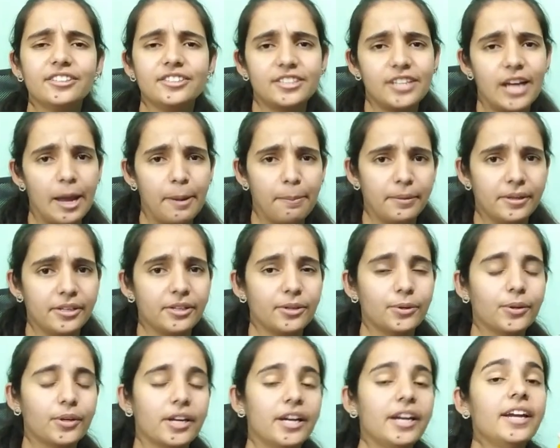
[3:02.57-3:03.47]
stipend.
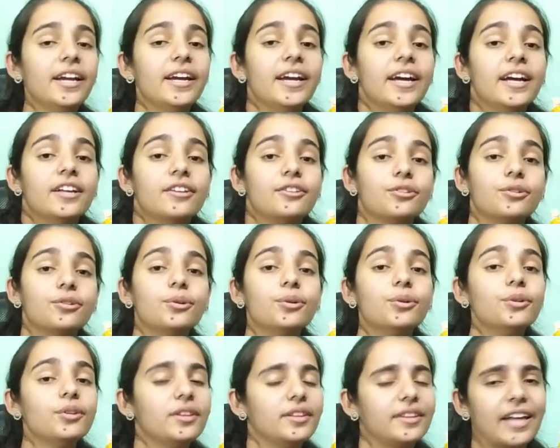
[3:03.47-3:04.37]
Okay,
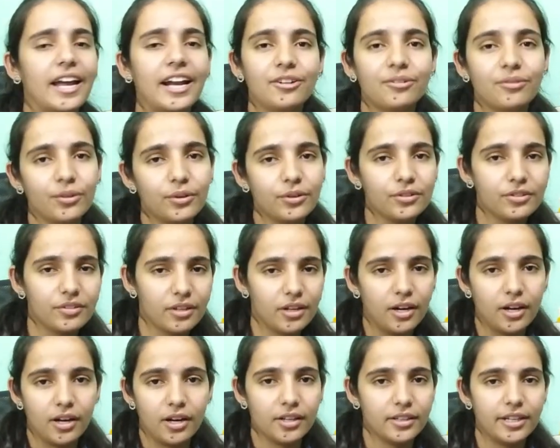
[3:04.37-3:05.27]
so that
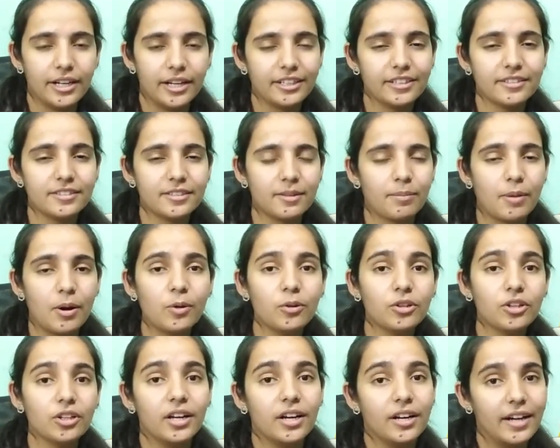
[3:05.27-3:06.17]
is
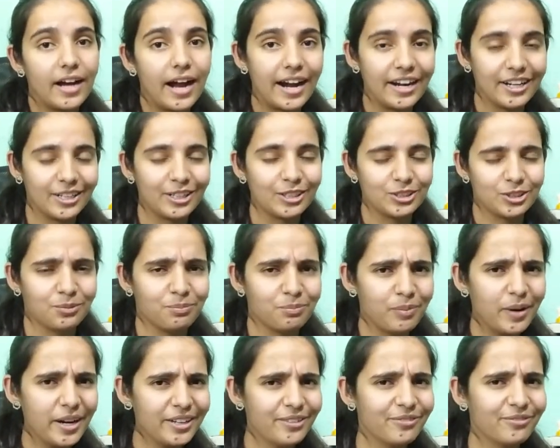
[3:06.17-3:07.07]
about articleship.
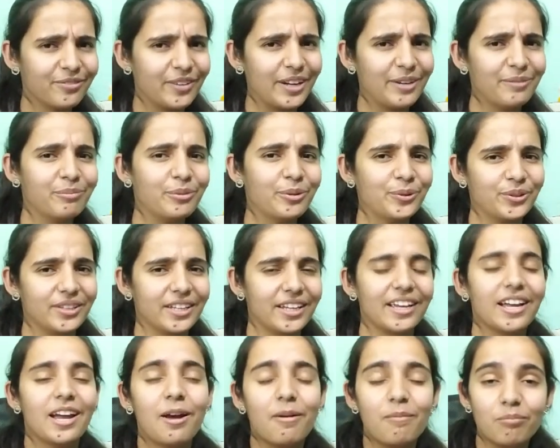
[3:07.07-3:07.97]
But one more
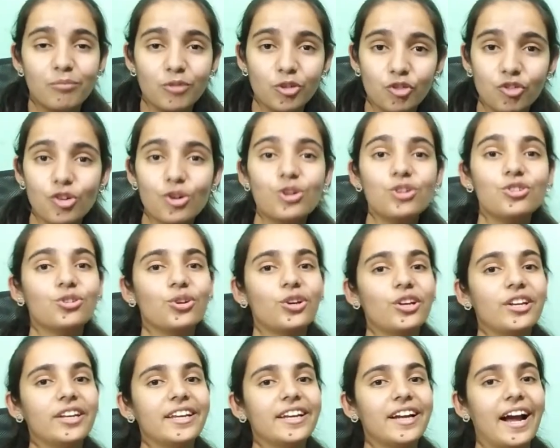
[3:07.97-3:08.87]
thing, before
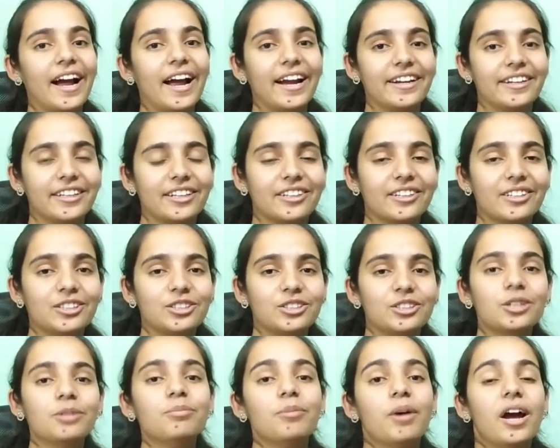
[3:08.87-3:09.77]
joining
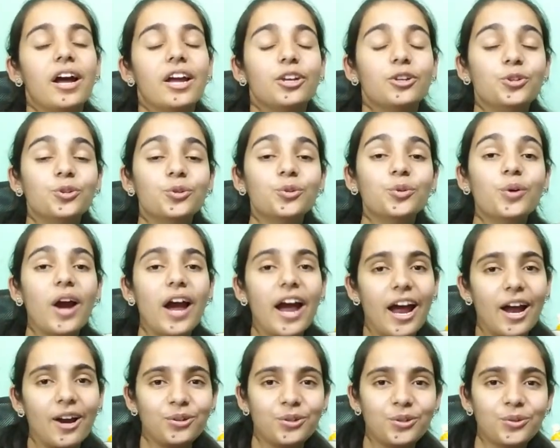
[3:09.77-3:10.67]
articleship, you
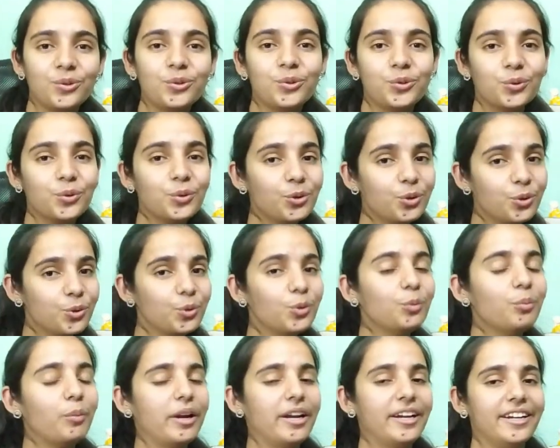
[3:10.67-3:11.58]
have to do
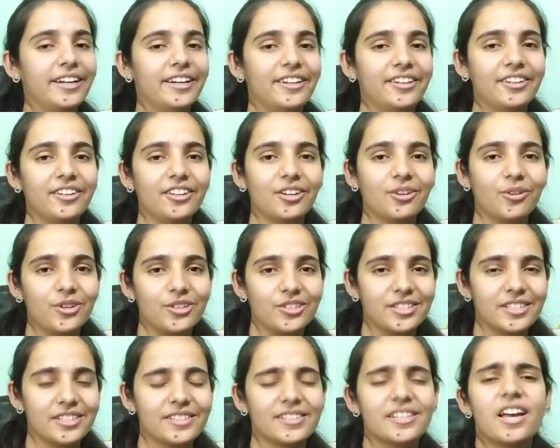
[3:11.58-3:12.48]
2 mandatory
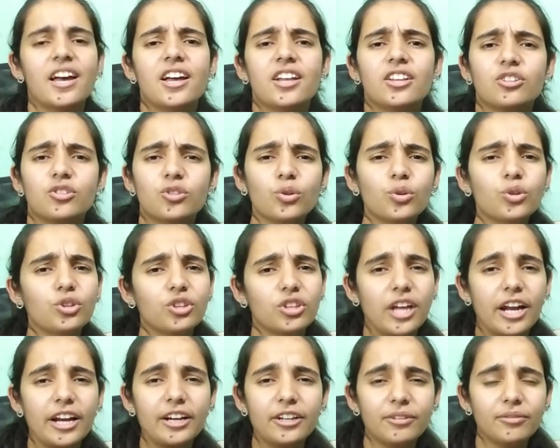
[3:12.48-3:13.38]
courses. So
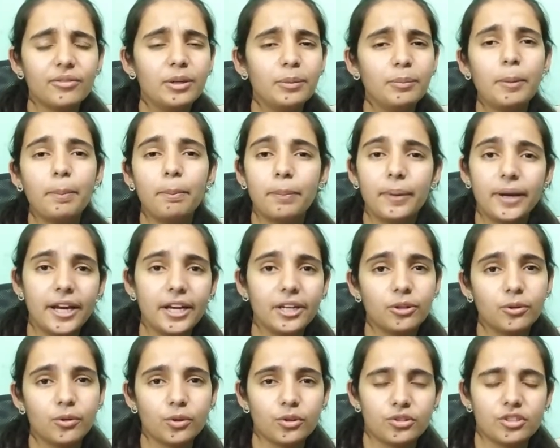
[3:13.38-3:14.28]
that will be
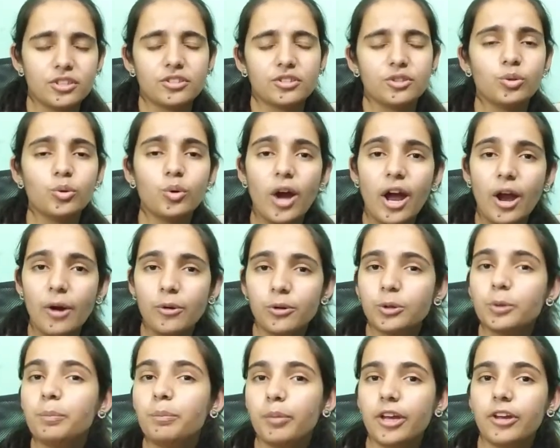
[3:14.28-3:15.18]
paid courses. You have
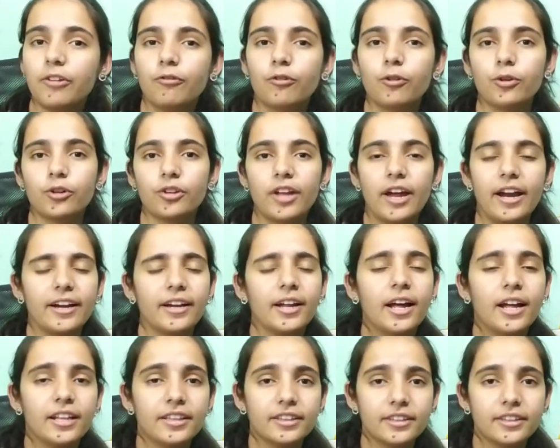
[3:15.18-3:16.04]
to pay for that.